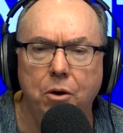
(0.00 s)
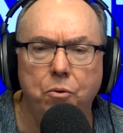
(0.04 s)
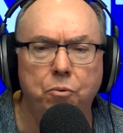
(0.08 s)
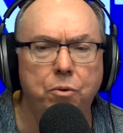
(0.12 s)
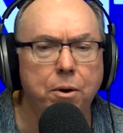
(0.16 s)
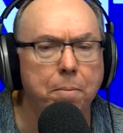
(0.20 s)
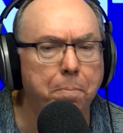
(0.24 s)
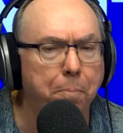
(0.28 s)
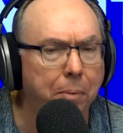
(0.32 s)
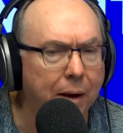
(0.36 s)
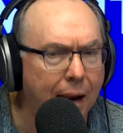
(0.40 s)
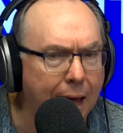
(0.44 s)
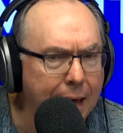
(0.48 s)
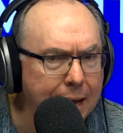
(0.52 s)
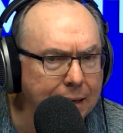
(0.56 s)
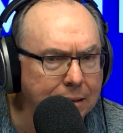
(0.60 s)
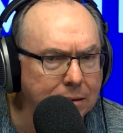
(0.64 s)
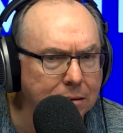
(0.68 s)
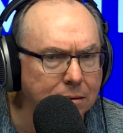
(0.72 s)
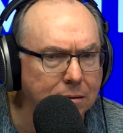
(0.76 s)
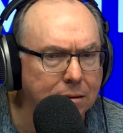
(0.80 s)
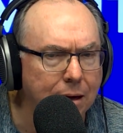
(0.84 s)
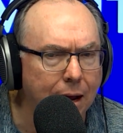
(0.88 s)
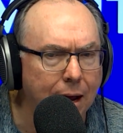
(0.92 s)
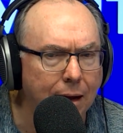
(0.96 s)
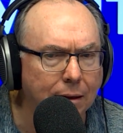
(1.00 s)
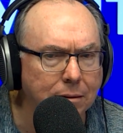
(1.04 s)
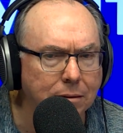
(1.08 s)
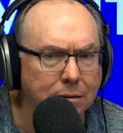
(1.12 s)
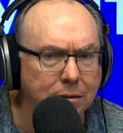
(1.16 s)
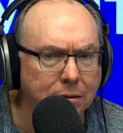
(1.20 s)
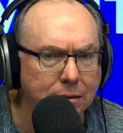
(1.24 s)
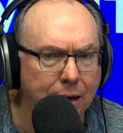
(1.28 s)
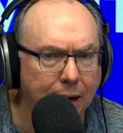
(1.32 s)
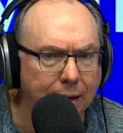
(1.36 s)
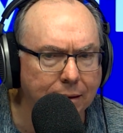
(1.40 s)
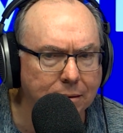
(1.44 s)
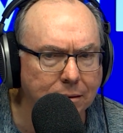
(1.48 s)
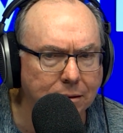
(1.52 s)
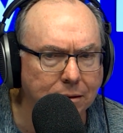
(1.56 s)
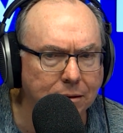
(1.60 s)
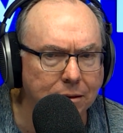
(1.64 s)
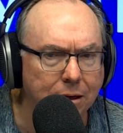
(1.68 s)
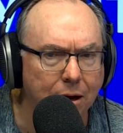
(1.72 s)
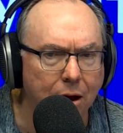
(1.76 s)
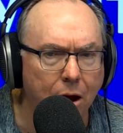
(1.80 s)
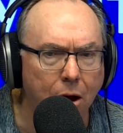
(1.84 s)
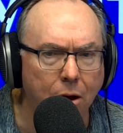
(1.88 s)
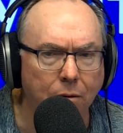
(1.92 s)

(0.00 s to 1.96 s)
replace a sense